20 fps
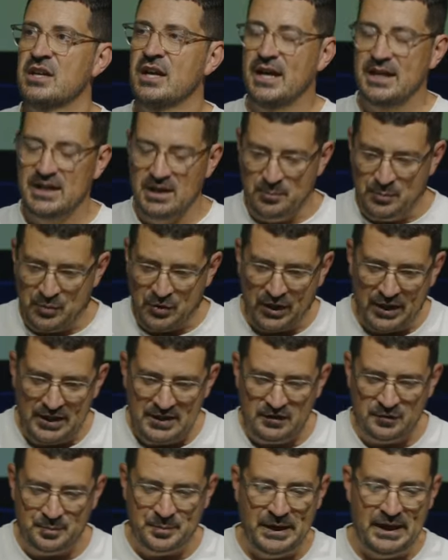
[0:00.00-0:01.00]
and I pray
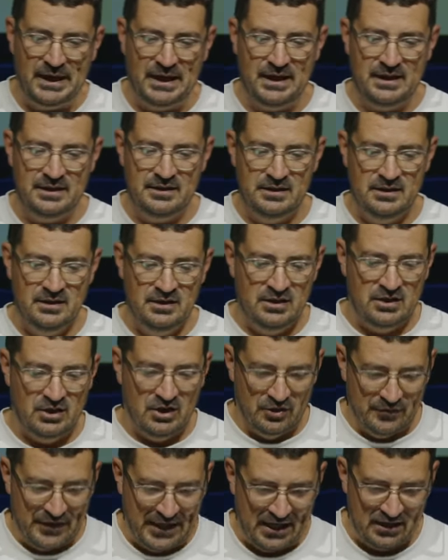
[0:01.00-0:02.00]
it's part
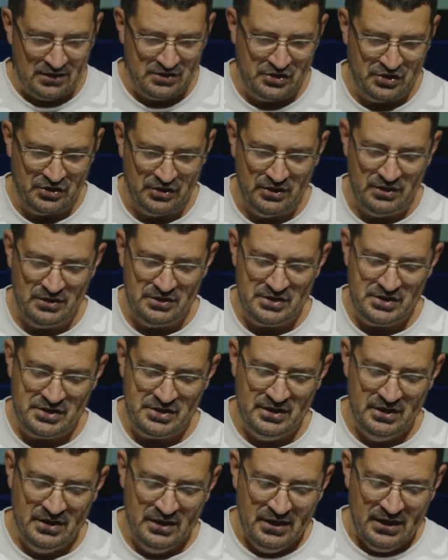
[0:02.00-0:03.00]
of our church.